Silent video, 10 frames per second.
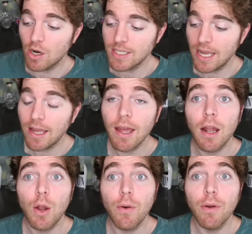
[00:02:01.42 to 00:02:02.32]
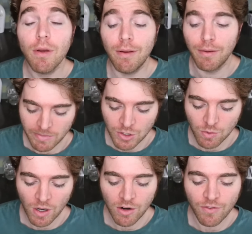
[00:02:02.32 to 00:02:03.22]
Shark Tank, hello.
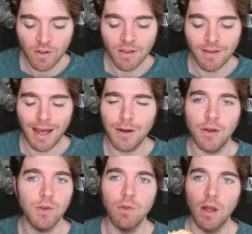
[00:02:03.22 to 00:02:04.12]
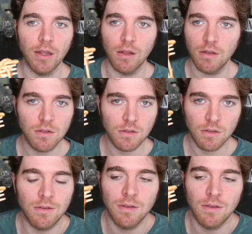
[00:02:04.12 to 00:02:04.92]
Mister Wonderful, I know you like this.